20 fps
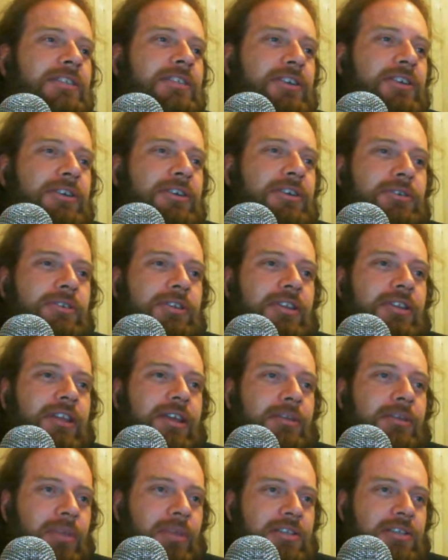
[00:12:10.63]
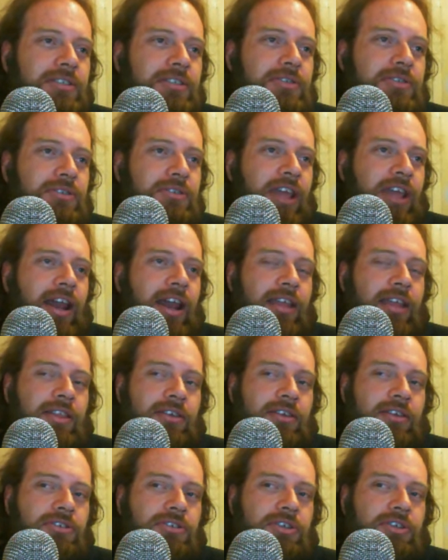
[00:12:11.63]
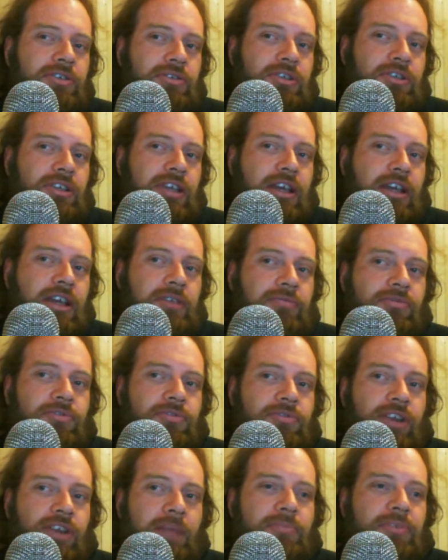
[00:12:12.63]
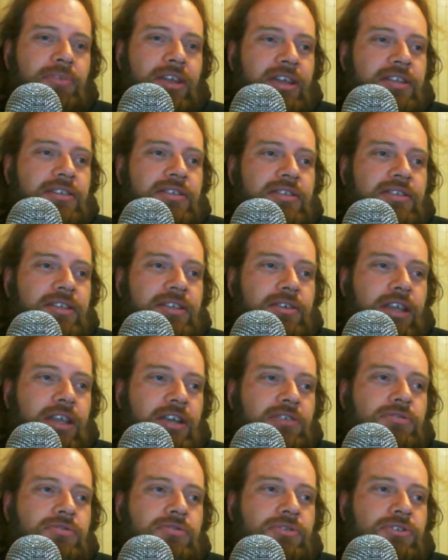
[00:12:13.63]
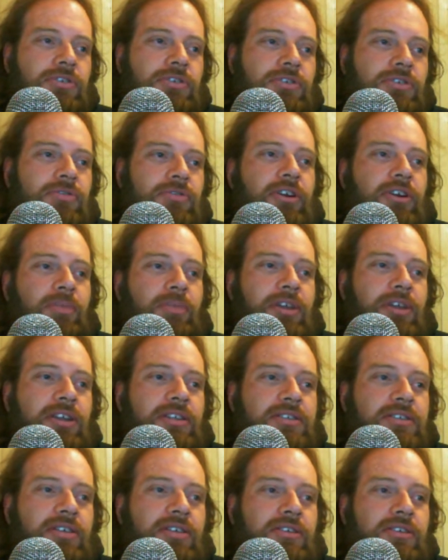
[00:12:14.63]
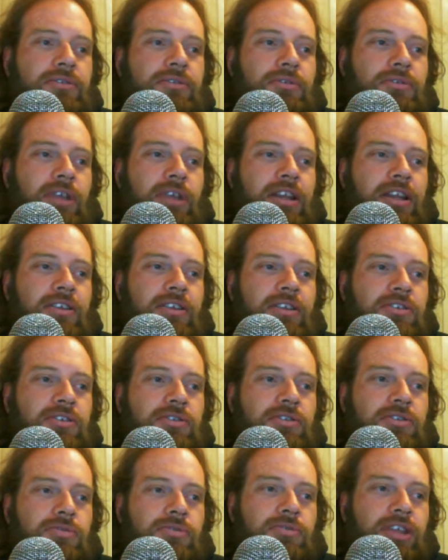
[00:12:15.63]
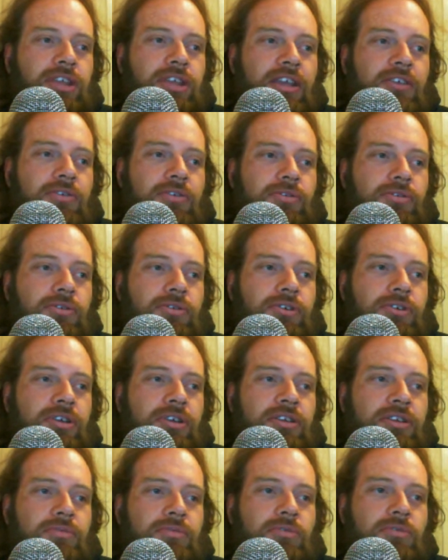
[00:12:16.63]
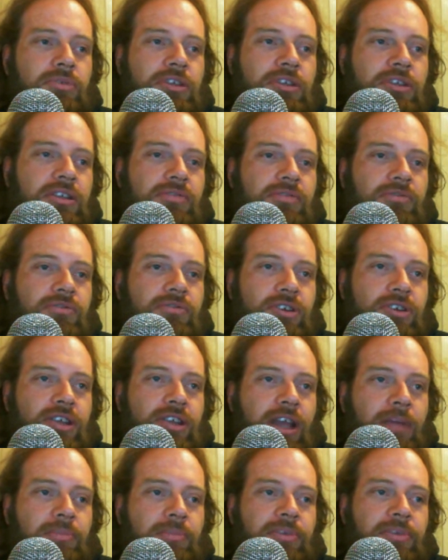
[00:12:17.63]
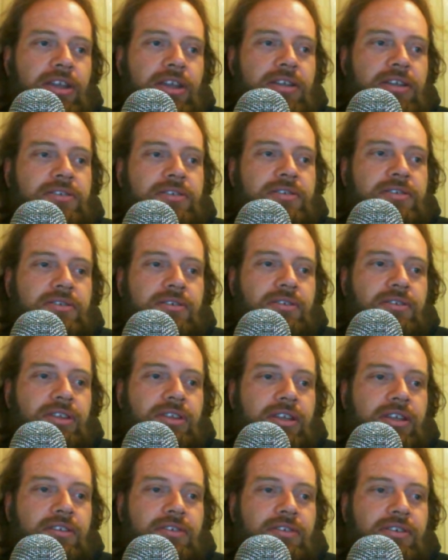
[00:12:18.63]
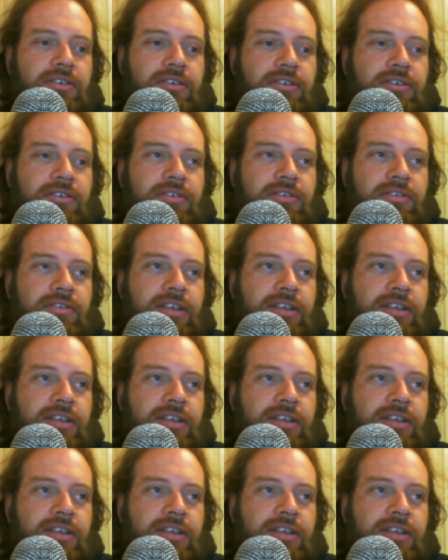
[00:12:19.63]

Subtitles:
So they're basically doing that, and they're also doing free updates. So the actual software updates, so anything to do with Android will be free updates on there. So